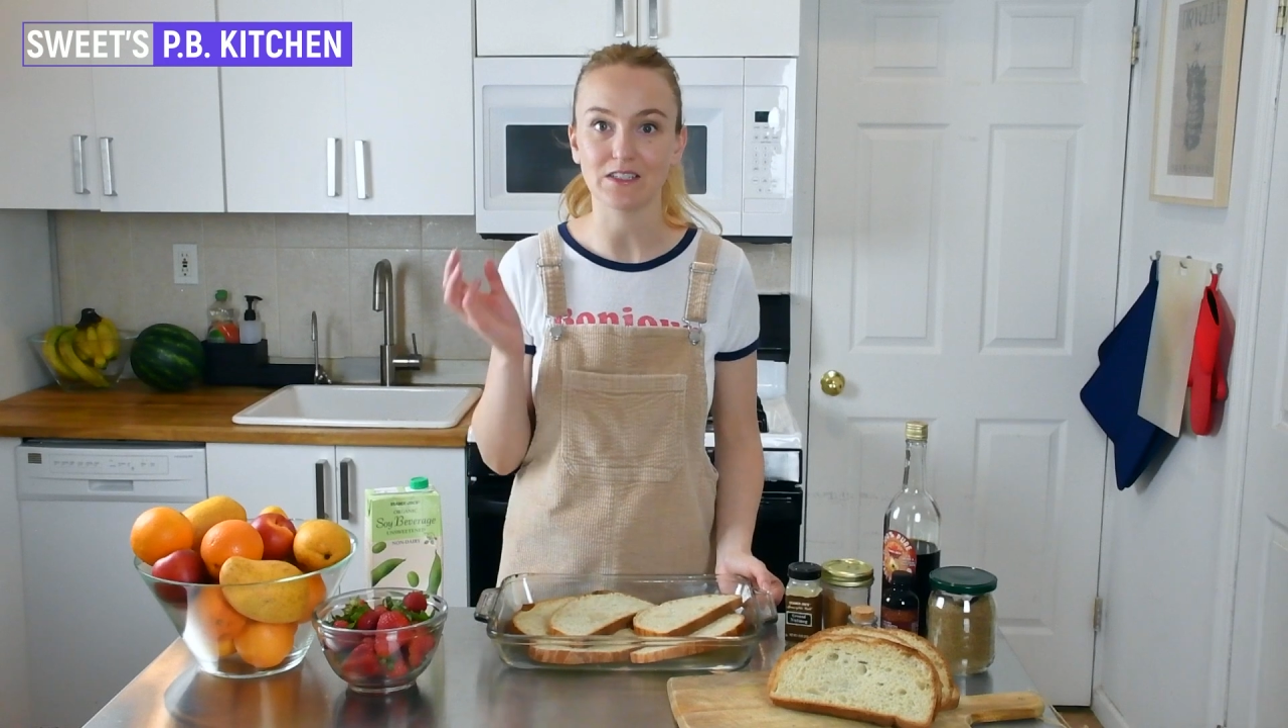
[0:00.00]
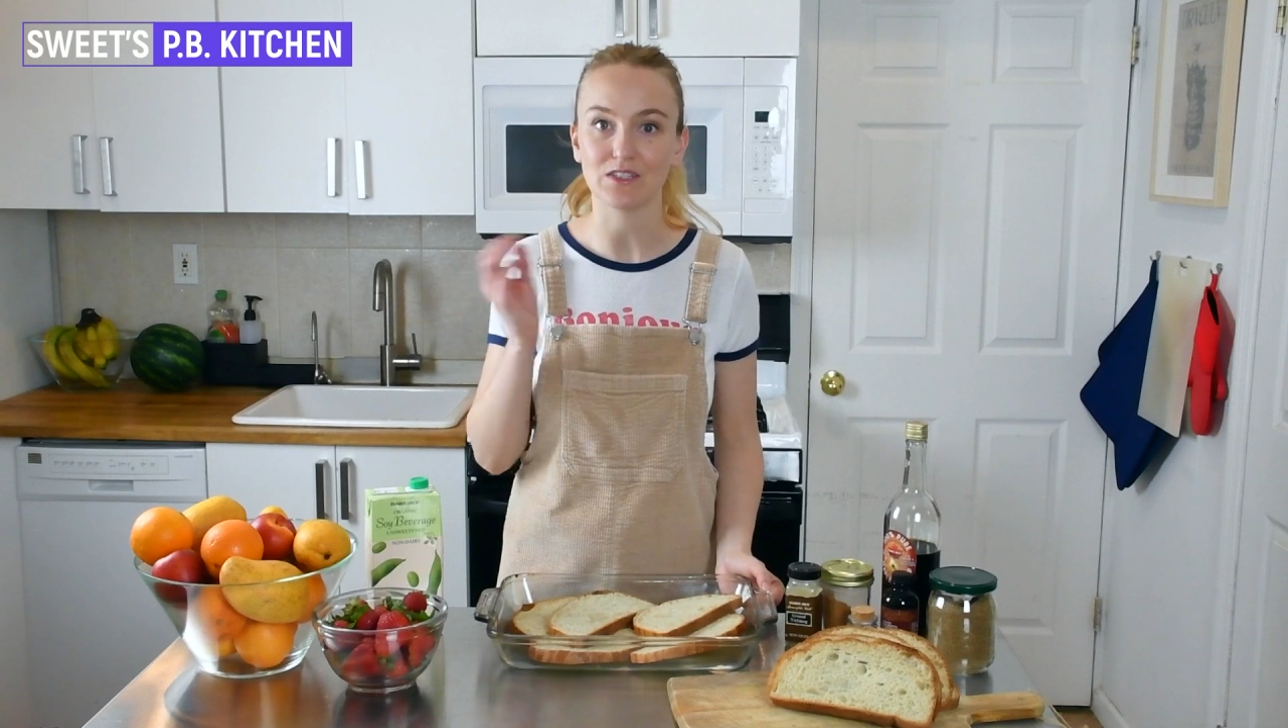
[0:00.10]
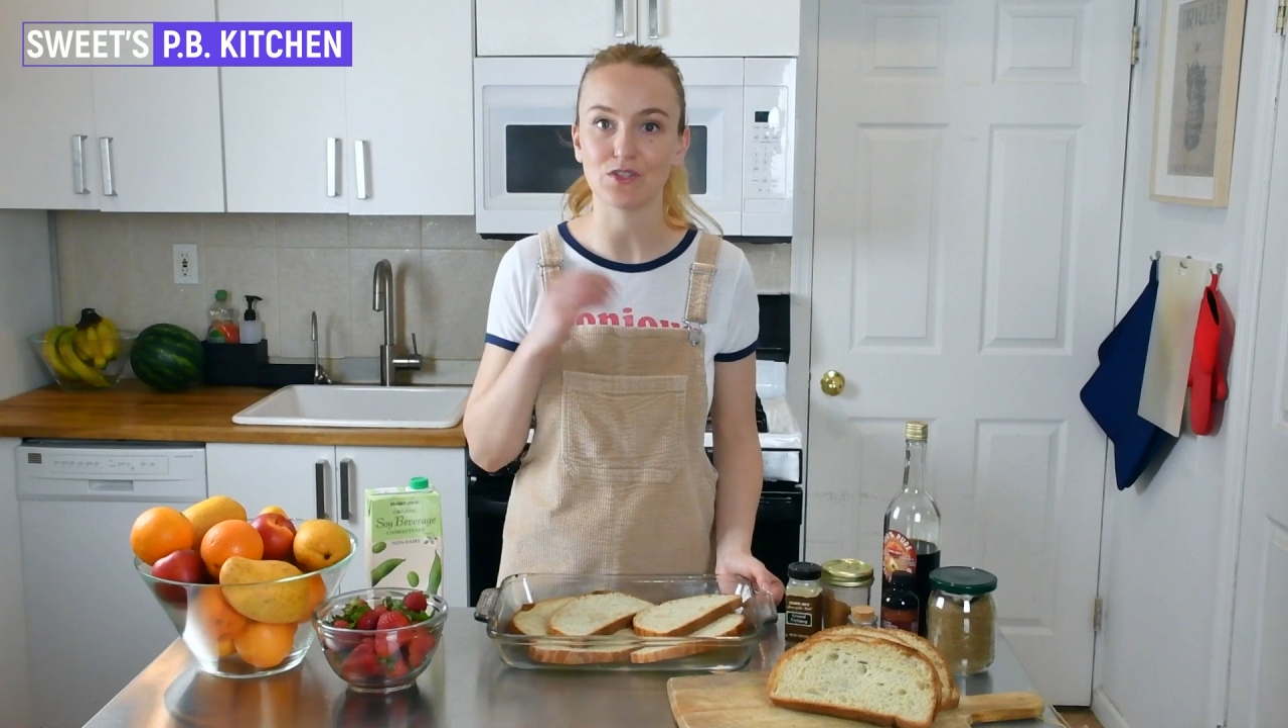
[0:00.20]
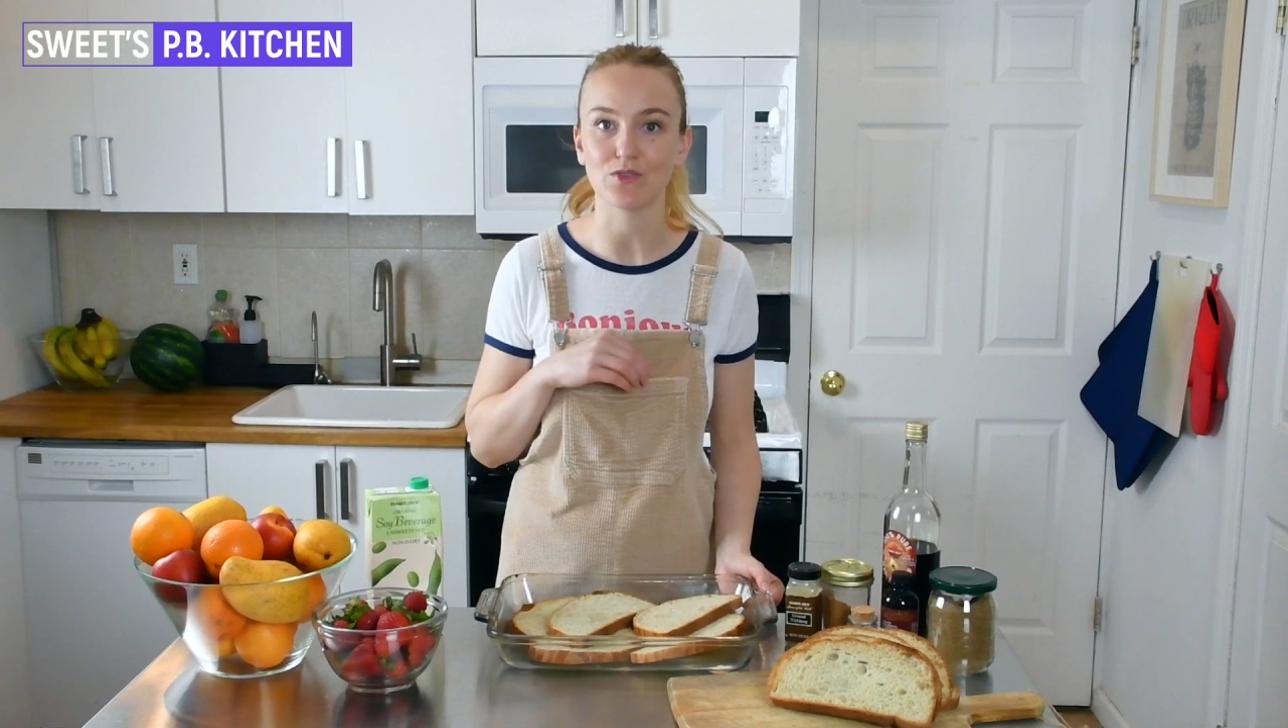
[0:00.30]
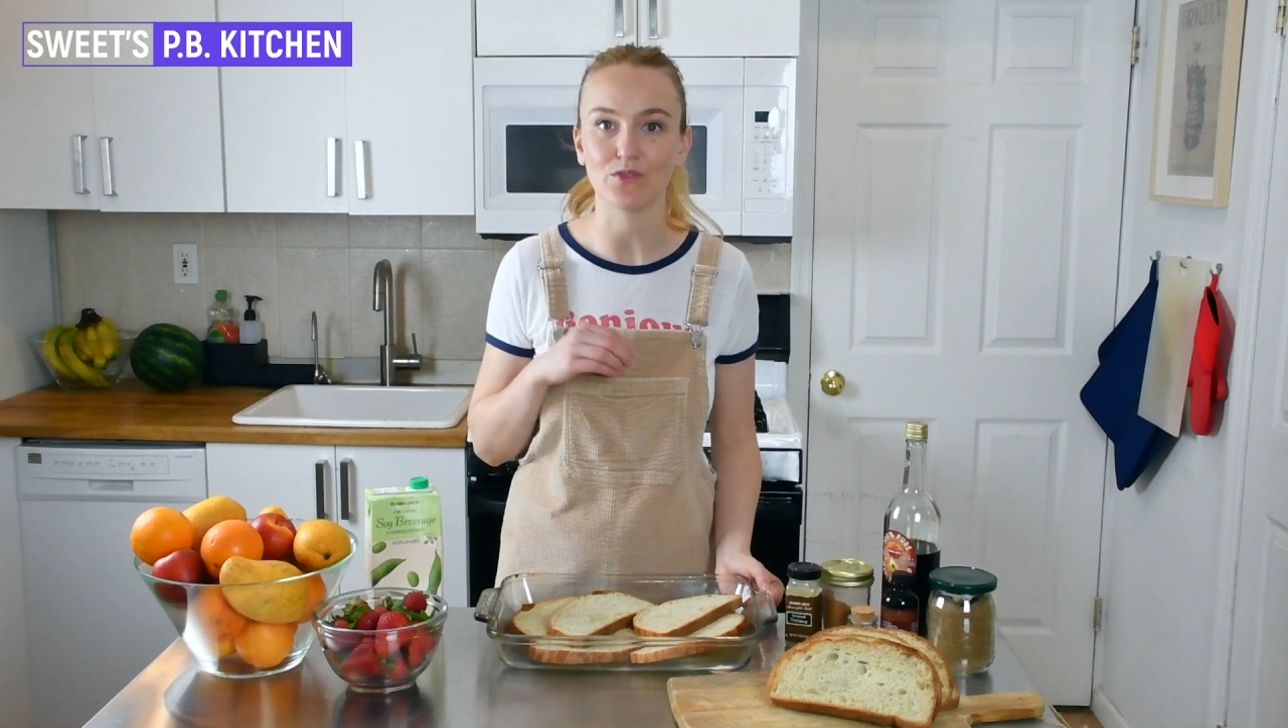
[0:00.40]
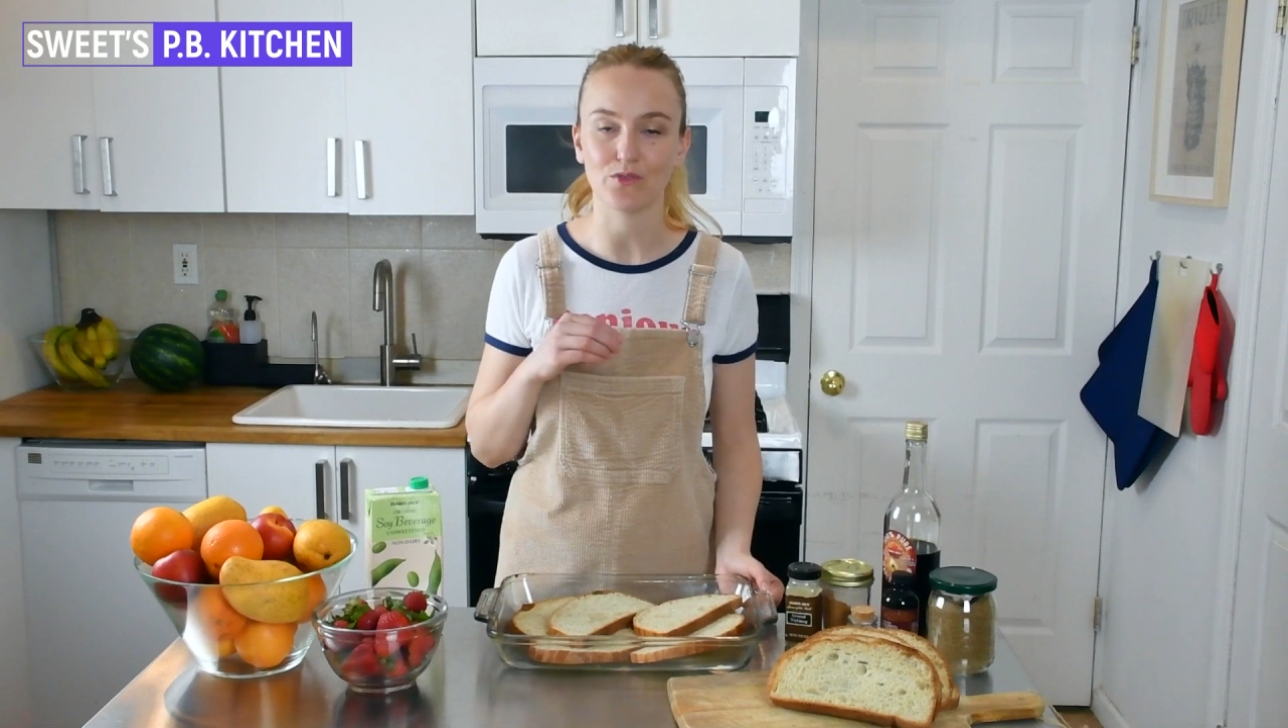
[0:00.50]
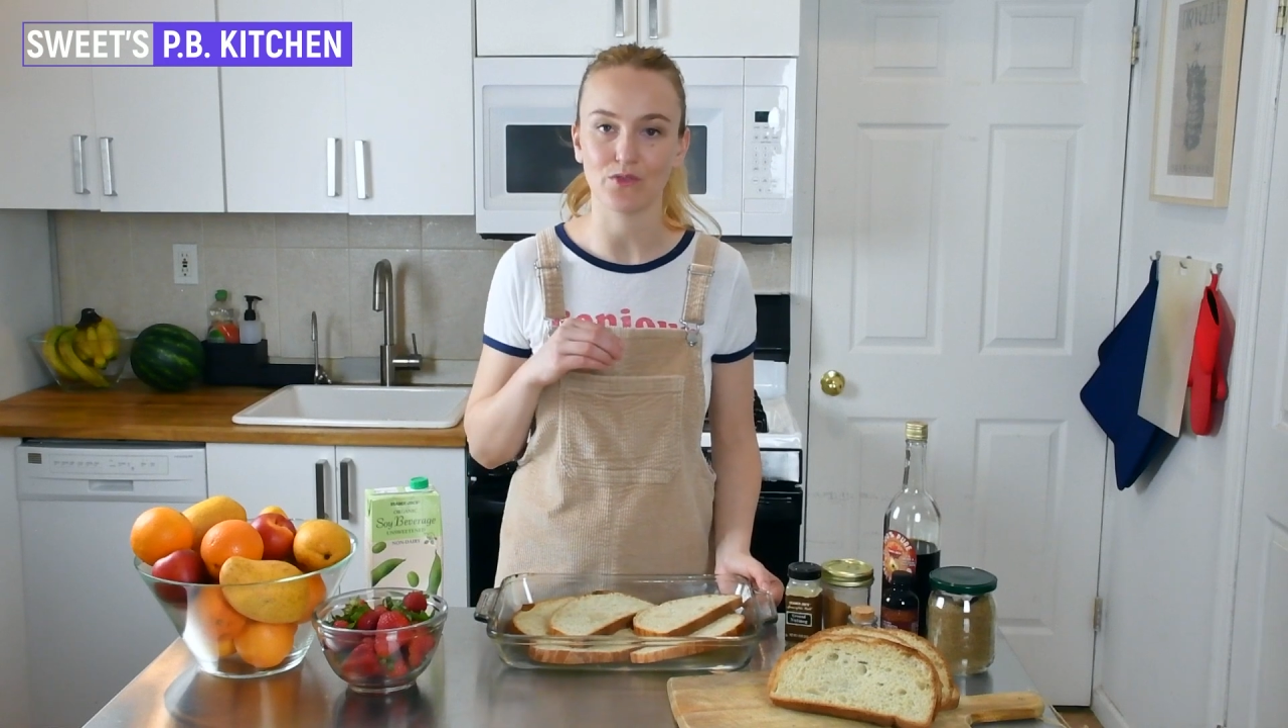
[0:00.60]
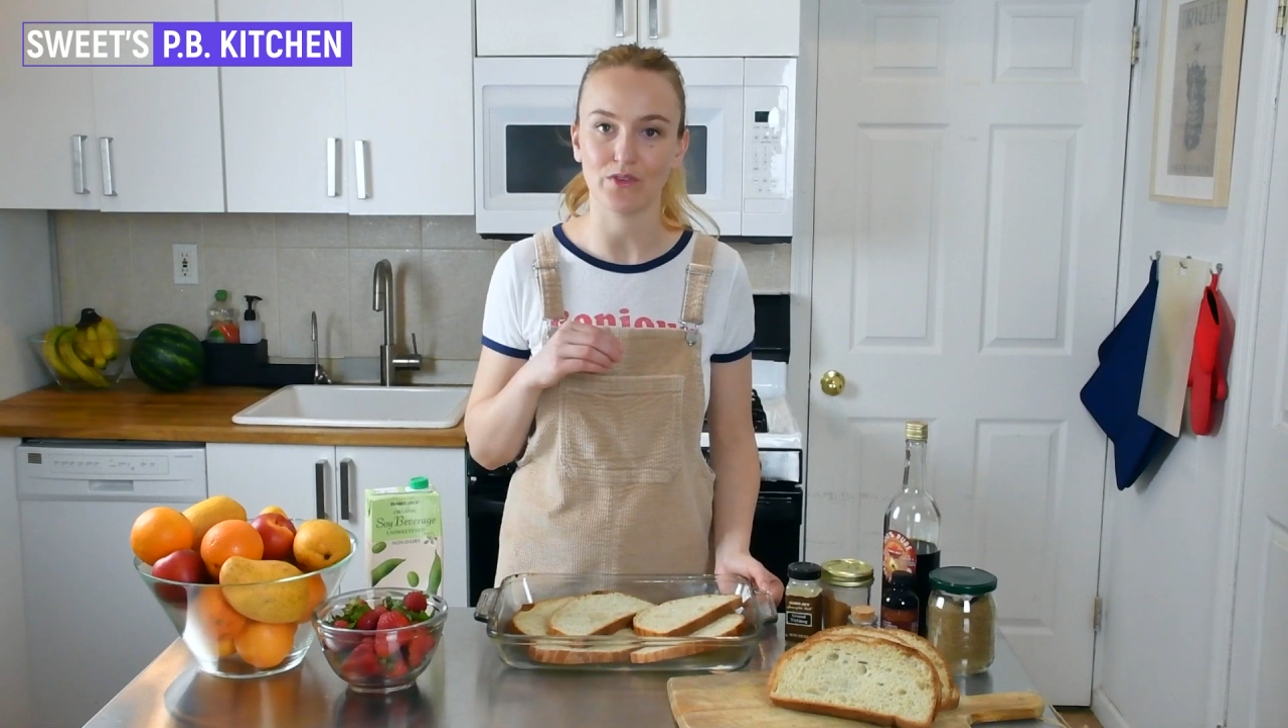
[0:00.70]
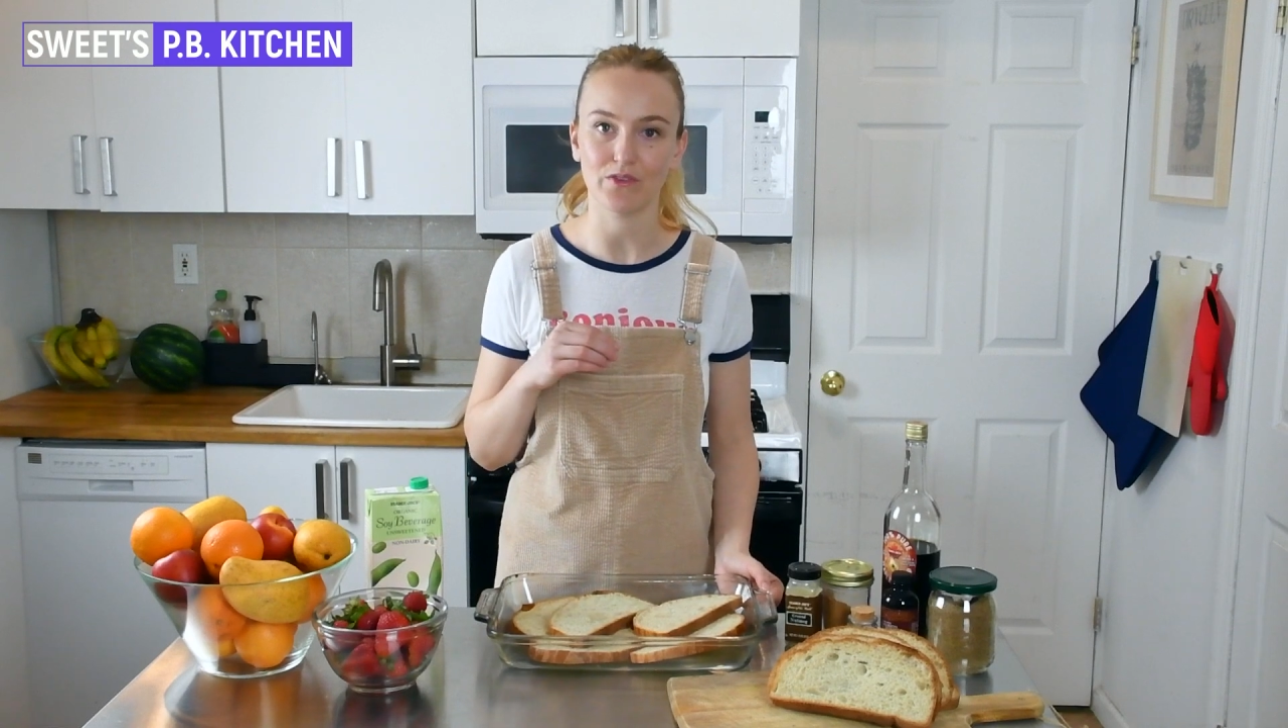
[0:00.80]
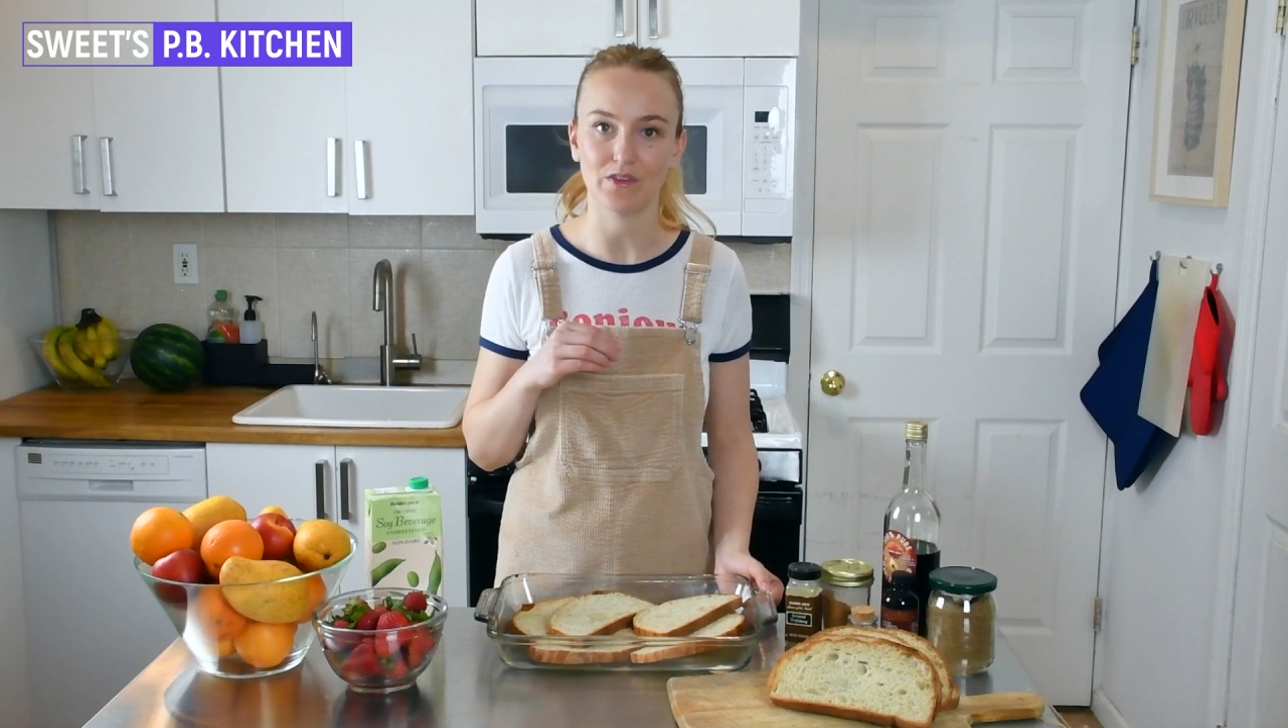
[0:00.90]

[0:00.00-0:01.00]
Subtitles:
into